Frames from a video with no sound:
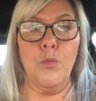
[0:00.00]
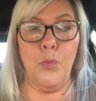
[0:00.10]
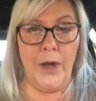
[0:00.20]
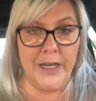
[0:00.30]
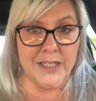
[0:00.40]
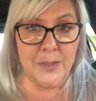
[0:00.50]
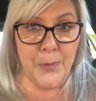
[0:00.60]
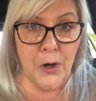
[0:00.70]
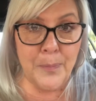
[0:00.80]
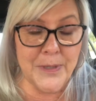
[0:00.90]
What is the
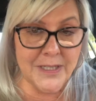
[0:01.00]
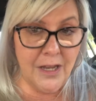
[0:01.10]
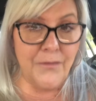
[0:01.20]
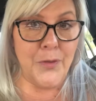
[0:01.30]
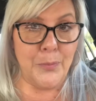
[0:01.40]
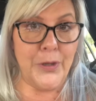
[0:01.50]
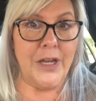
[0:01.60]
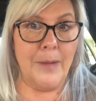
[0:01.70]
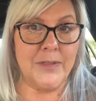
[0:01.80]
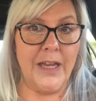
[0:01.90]
purpose of the
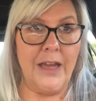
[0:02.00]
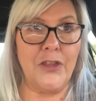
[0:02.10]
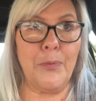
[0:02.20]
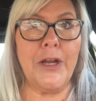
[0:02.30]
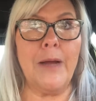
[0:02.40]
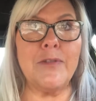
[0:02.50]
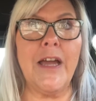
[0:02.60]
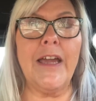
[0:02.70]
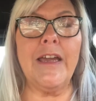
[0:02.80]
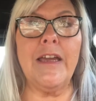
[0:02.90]
pre-op diet? The pre-op
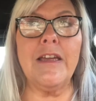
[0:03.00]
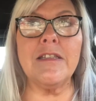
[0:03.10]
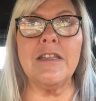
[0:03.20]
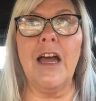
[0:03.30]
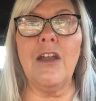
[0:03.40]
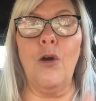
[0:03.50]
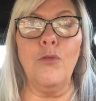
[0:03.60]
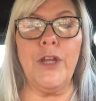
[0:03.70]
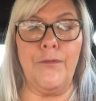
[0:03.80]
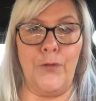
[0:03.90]
diet is not
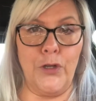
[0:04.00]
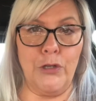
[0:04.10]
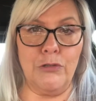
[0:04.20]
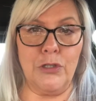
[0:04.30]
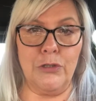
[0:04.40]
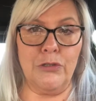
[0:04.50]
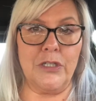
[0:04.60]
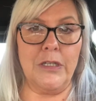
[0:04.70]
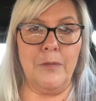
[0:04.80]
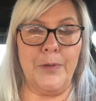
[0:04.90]
only for you to lose
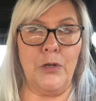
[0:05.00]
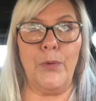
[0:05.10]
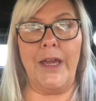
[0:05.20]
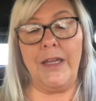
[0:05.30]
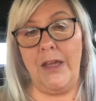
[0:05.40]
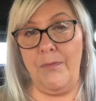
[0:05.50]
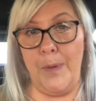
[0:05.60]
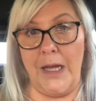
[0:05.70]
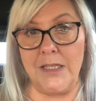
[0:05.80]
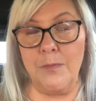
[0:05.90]
a little bit of weight, if
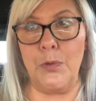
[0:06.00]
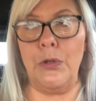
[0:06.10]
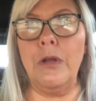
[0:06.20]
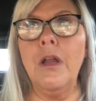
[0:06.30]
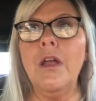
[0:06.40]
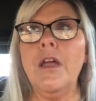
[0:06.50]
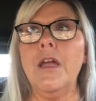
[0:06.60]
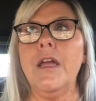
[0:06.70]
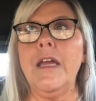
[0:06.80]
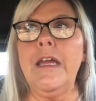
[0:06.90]
possible.
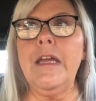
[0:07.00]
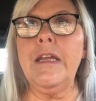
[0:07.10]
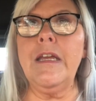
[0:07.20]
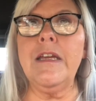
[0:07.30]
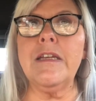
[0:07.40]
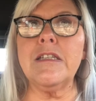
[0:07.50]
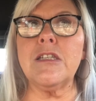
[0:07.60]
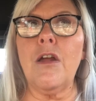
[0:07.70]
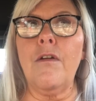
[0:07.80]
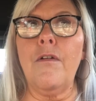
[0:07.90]
It is
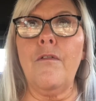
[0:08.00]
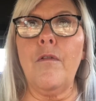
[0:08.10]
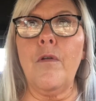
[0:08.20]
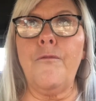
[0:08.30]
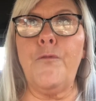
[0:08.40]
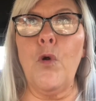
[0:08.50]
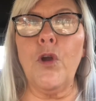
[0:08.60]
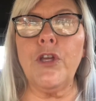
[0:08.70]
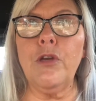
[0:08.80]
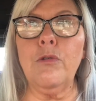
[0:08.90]
for
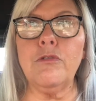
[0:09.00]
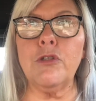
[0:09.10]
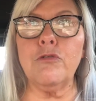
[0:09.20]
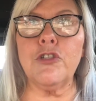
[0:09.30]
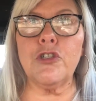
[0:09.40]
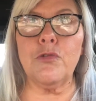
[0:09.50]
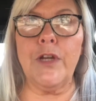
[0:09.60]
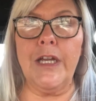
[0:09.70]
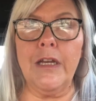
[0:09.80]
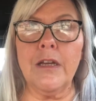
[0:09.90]
you to
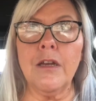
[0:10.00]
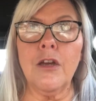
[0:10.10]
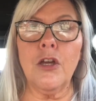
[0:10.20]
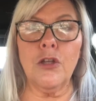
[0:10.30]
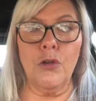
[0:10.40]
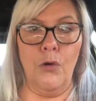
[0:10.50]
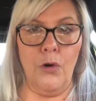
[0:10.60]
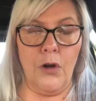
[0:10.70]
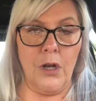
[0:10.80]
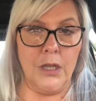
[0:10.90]
shrink
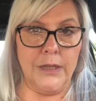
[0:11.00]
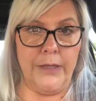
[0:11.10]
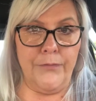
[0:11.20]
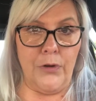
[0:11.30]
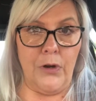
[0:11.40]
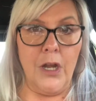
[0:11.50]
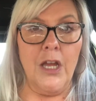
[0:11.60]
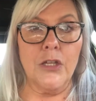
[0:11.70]
your liver.